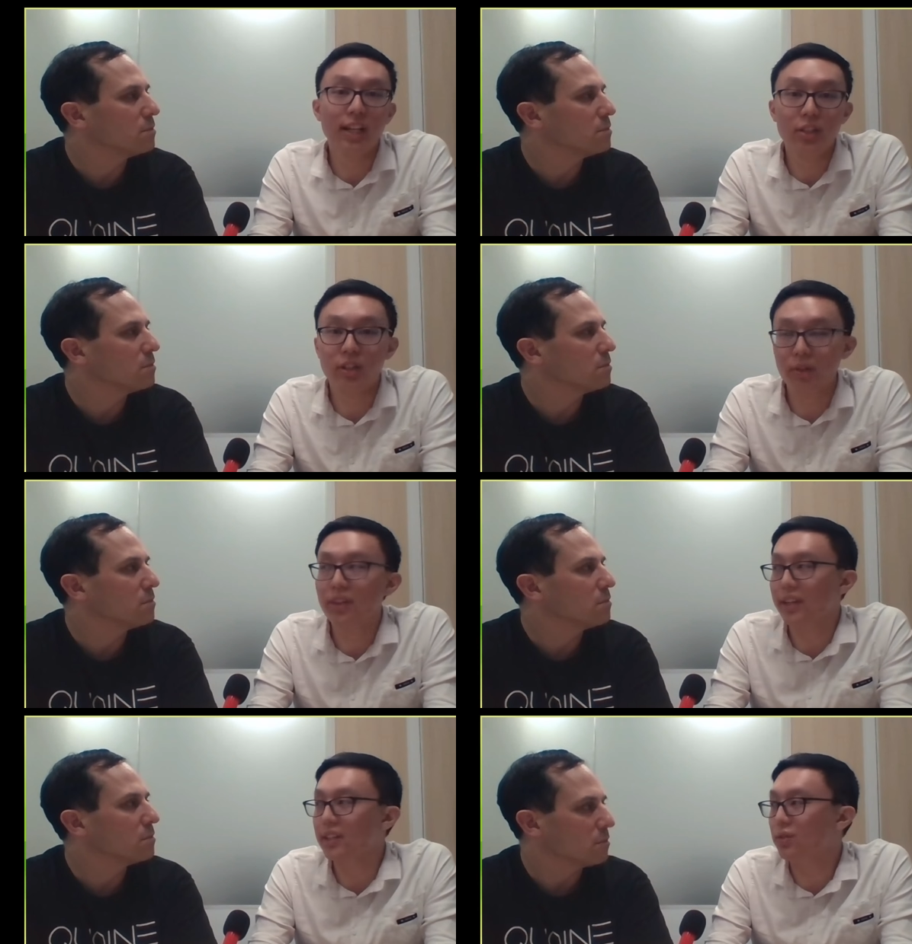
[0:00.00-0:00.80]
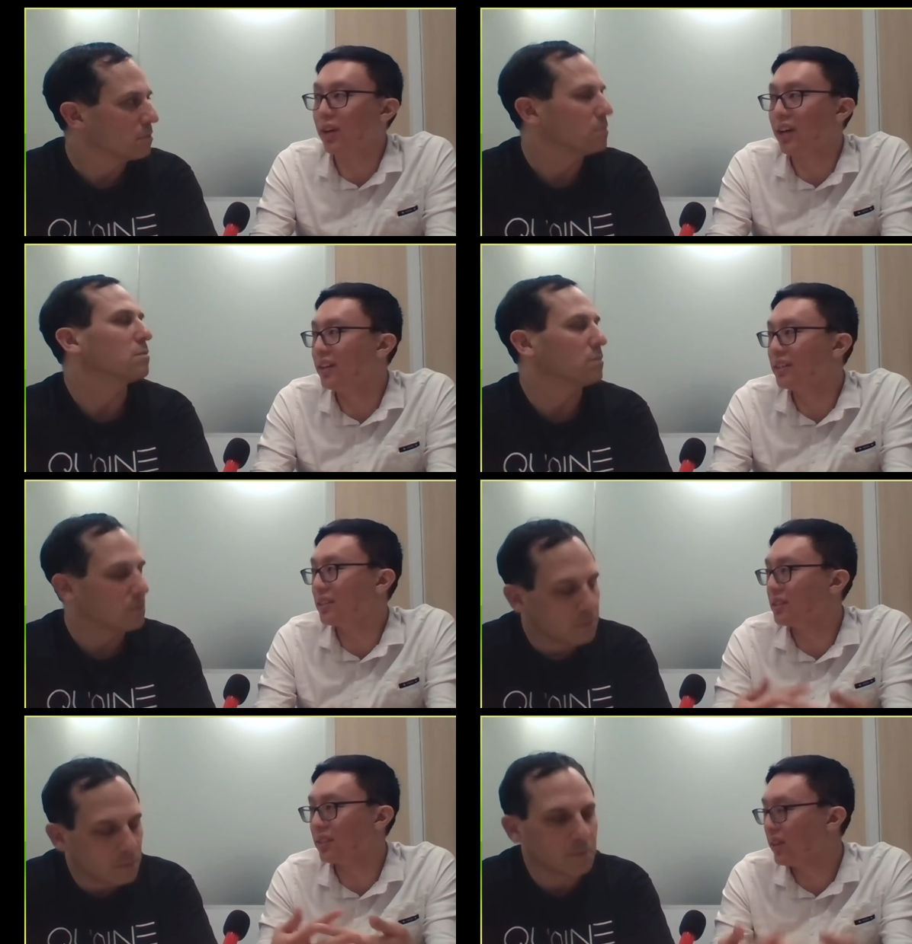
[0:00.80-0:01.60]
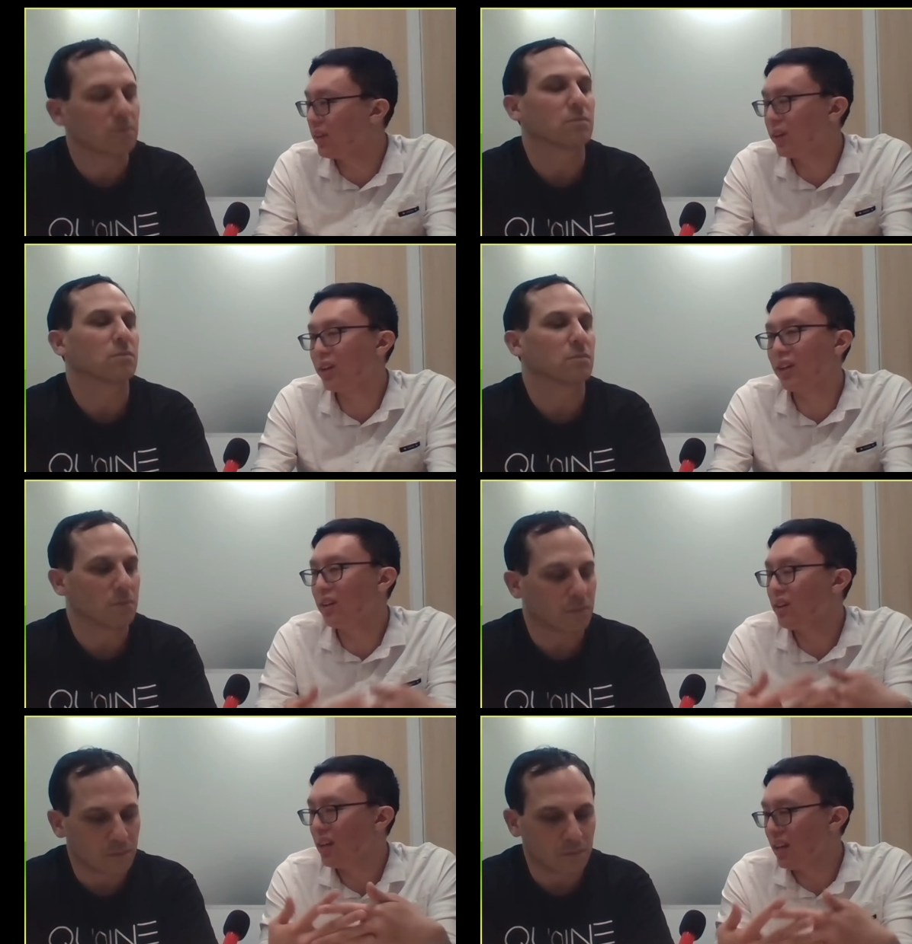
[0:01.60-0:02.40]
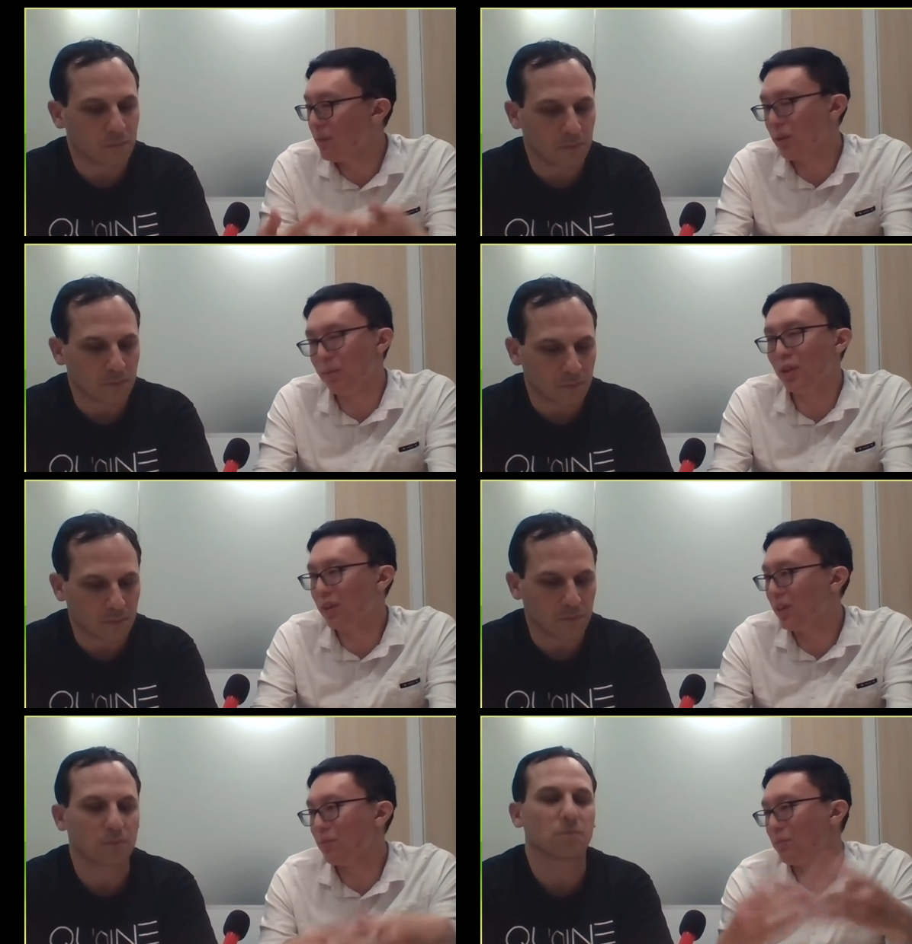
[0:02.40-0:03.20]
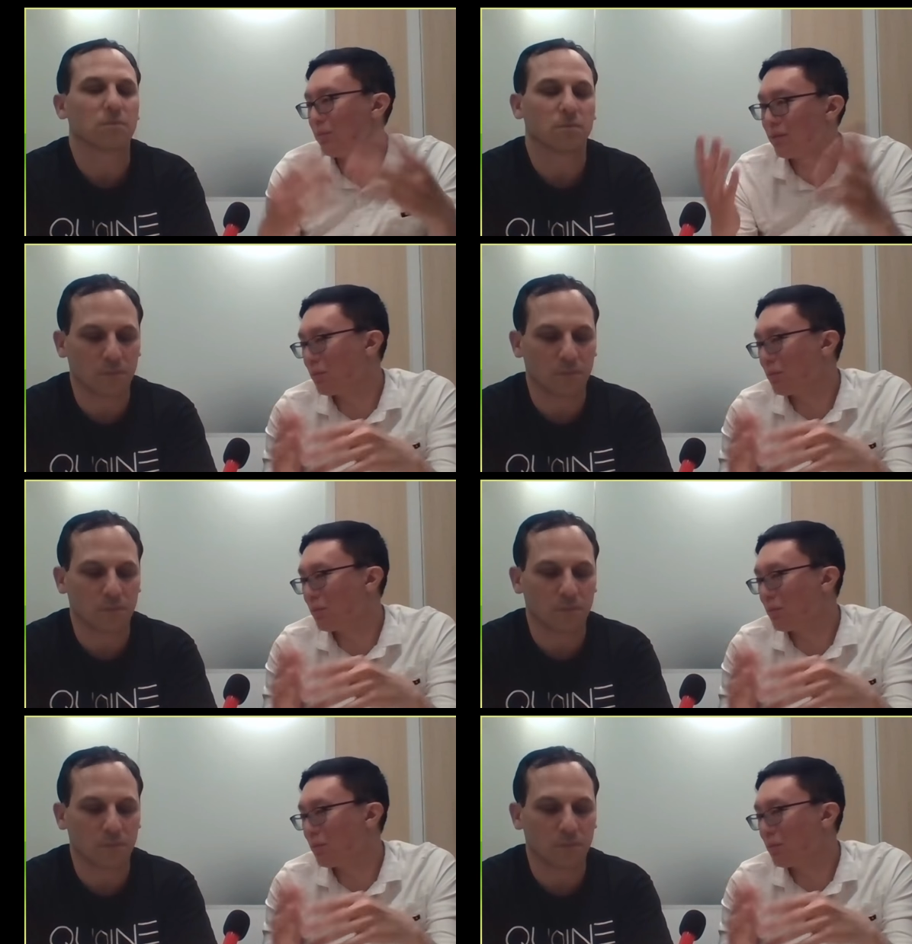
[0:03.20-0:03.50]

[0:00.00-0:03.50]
Speaker 1: ledger of things, right? It's a secure immutability, blah blah blah mm.